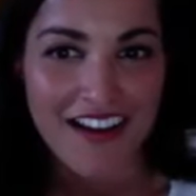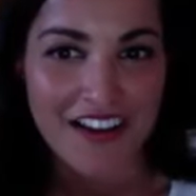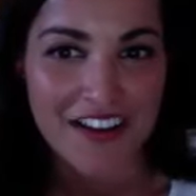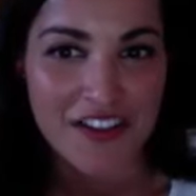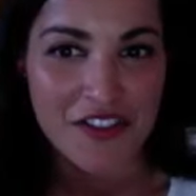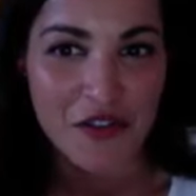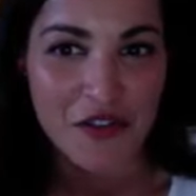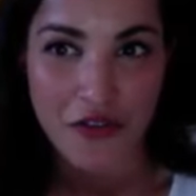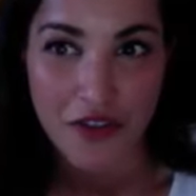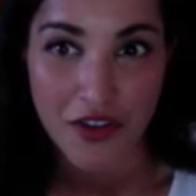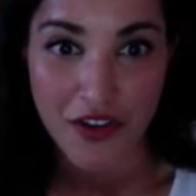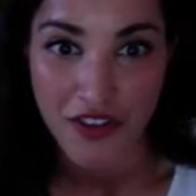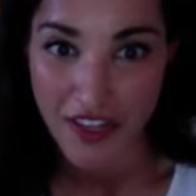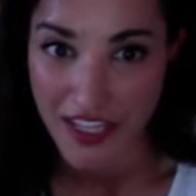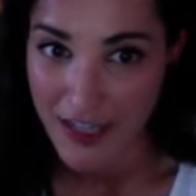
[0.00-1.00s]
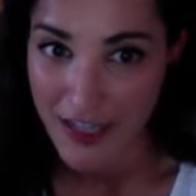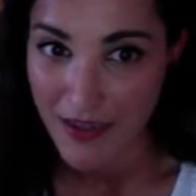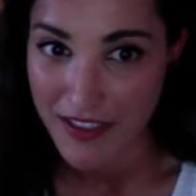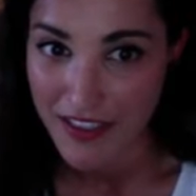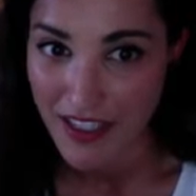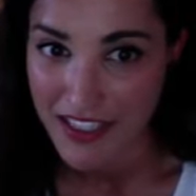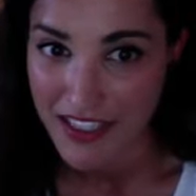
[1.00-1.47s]
So they're thinking about
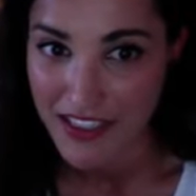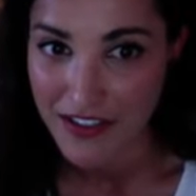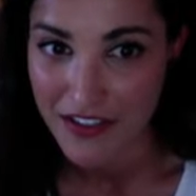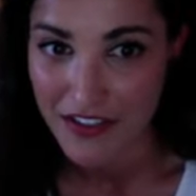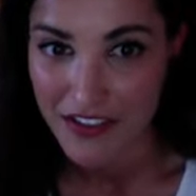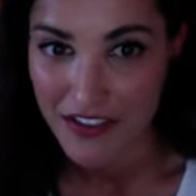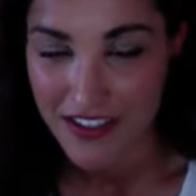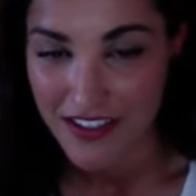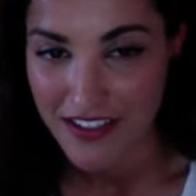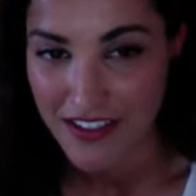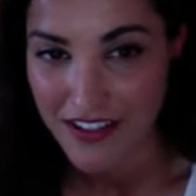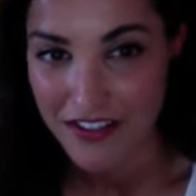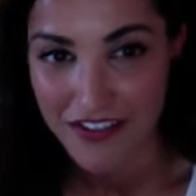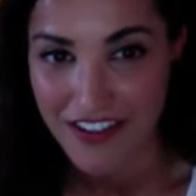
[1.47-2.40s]
starting, or no?